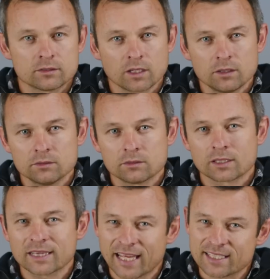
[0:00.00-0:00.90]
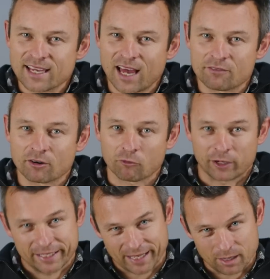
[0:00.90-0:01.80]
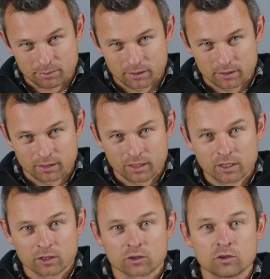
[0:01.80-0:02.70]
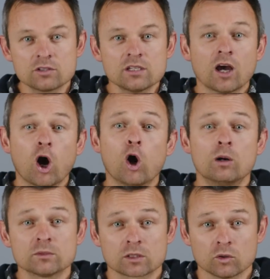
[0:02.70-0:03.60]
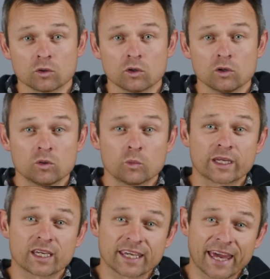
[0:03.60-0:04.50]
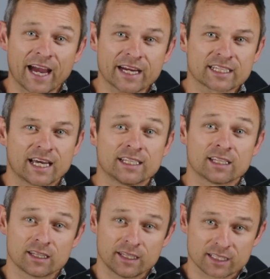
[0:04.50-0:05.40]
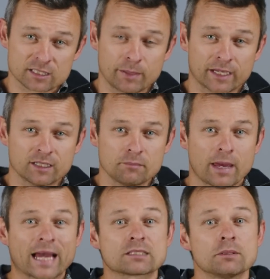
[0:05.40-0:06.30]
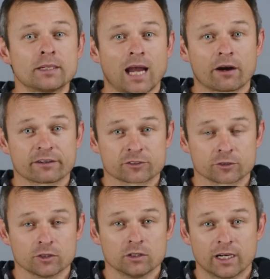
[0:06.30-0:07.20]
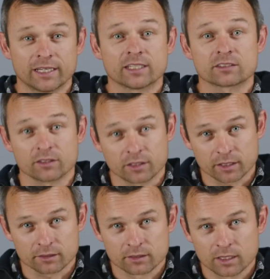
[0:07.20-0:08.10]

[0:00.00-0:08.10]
So let's have a recap. Using Ohm's law, we can calculate the expected maximum current draw on any circuit.